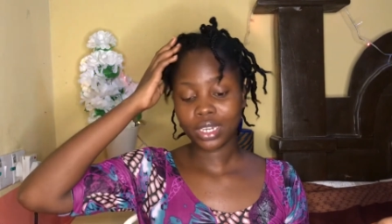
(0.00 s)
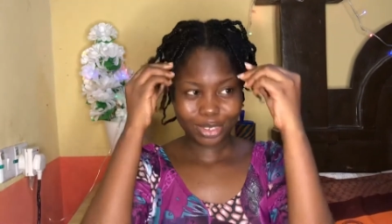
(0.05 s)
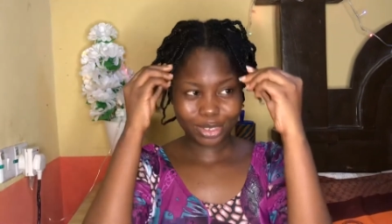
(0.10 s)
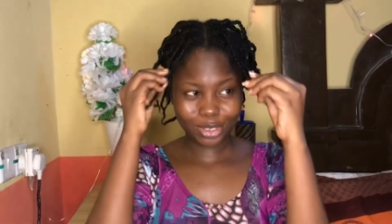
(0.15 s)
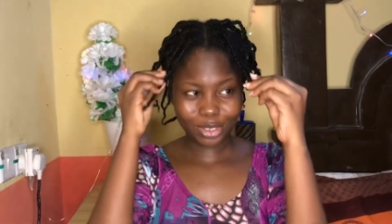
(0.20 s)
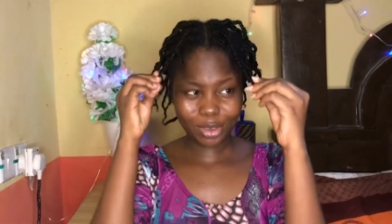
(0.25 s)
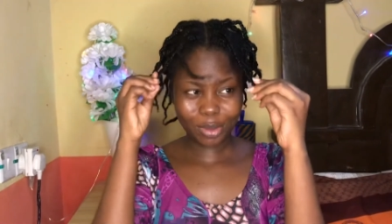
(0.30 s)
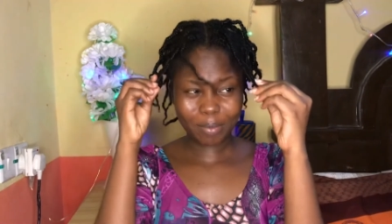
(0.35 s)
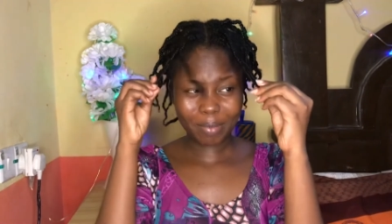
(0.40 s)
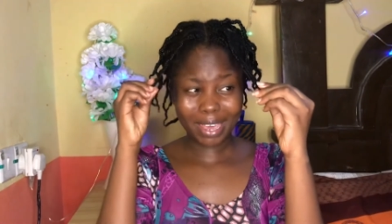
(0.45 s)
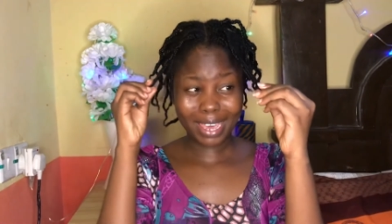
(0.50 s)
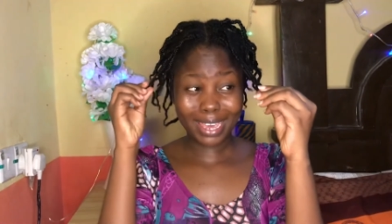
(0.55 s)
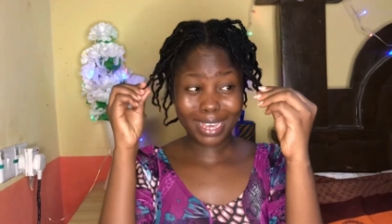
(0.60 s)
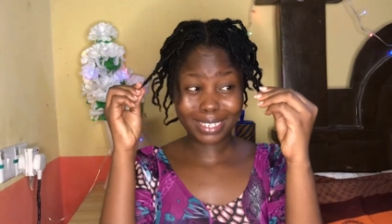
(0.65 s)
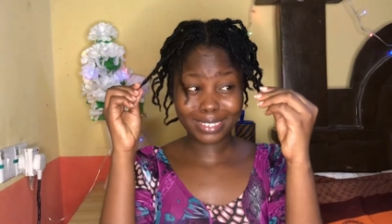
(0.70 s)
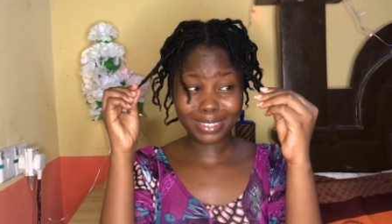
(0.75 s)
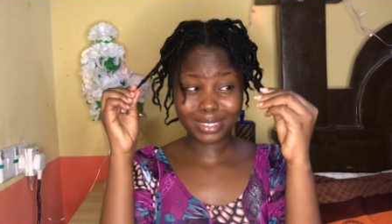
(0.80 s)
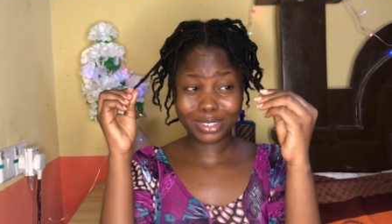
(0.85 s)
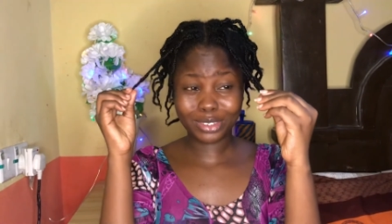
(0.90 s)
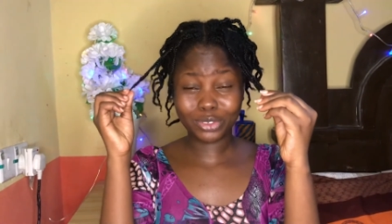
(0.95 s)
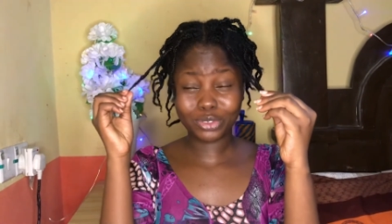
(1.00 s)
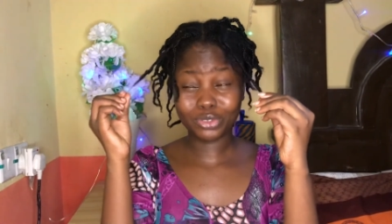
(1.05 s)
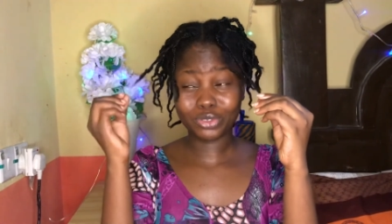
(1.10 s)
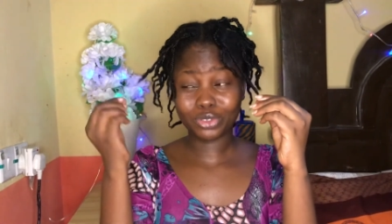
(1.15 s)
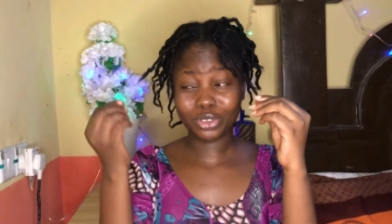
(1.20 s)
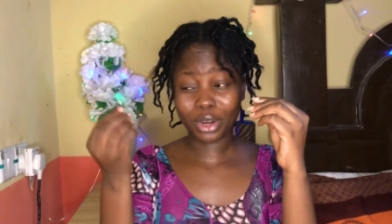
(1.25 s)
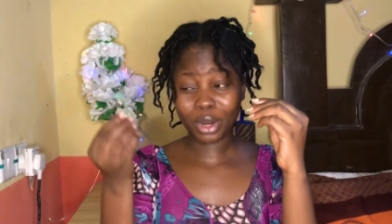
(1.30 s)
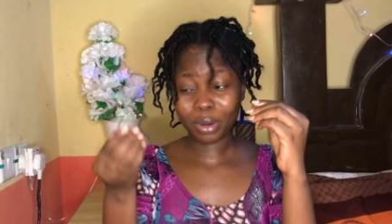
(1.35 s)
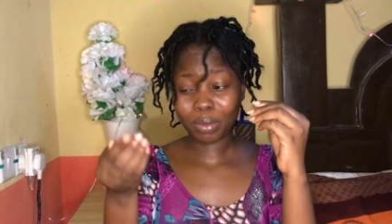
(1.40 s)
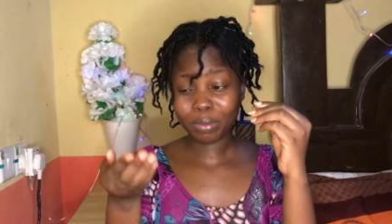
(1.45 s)
So my hair is still
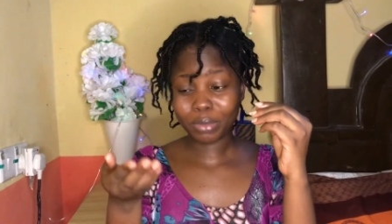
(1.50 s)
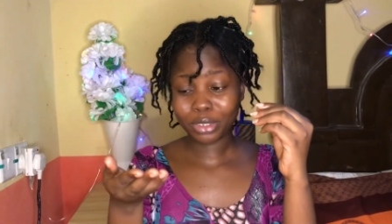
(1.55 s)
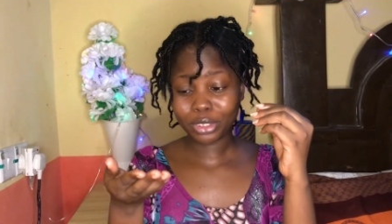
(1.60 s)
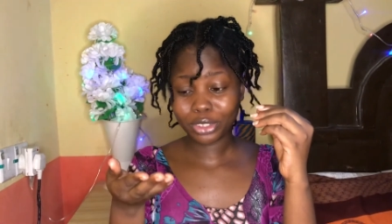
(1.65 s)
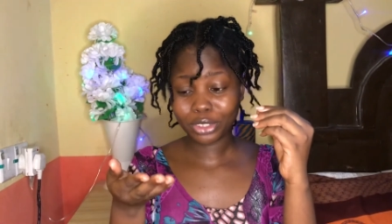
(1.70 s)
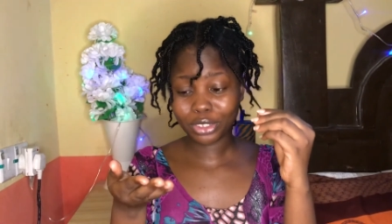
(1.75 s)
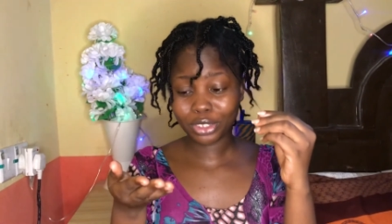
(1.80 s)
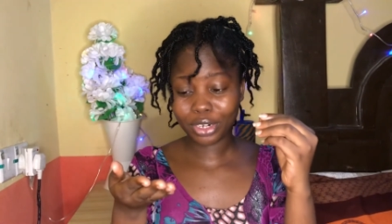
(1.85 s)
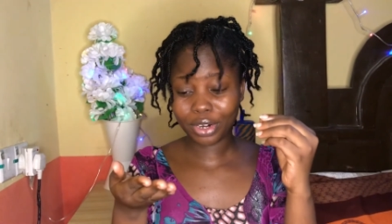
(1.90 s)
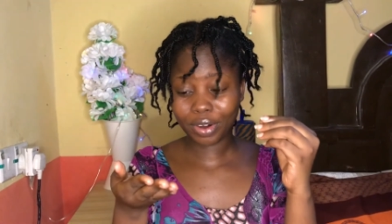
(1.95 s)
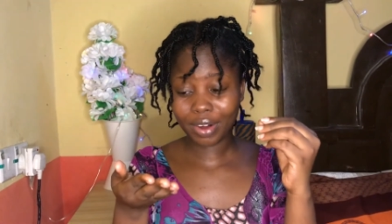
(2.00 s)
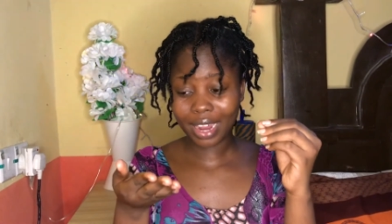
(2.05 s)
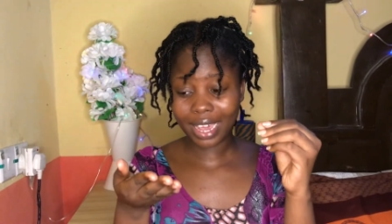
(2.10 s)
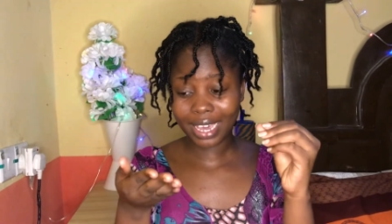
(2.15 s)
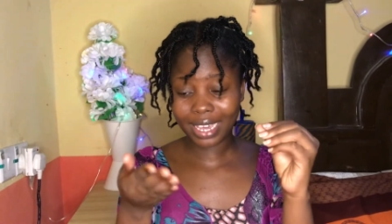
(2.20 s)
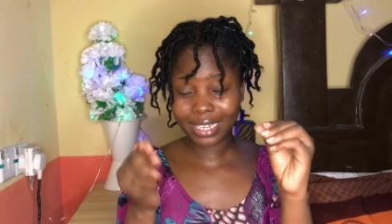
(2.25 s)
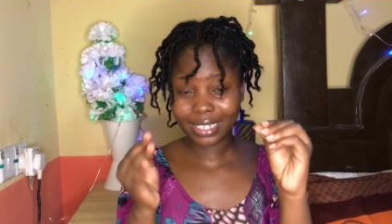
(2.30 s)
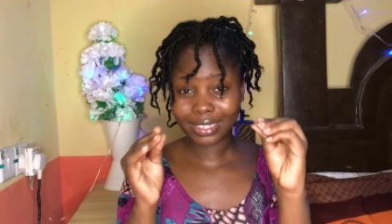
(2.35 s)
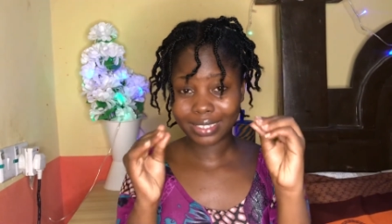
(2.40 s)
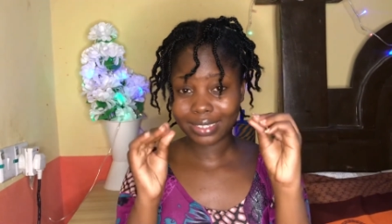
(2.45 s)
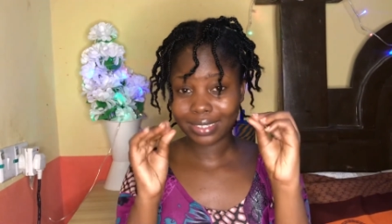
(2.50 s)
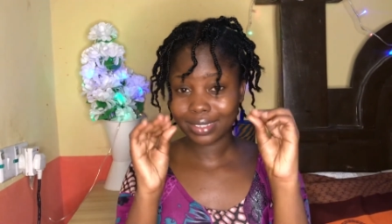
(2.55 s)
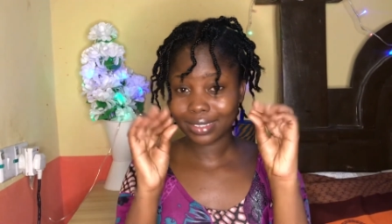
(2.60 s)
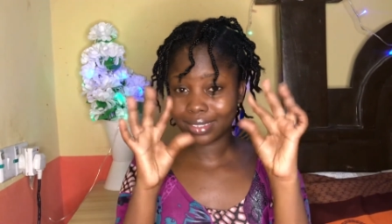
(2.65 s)
very moisturized,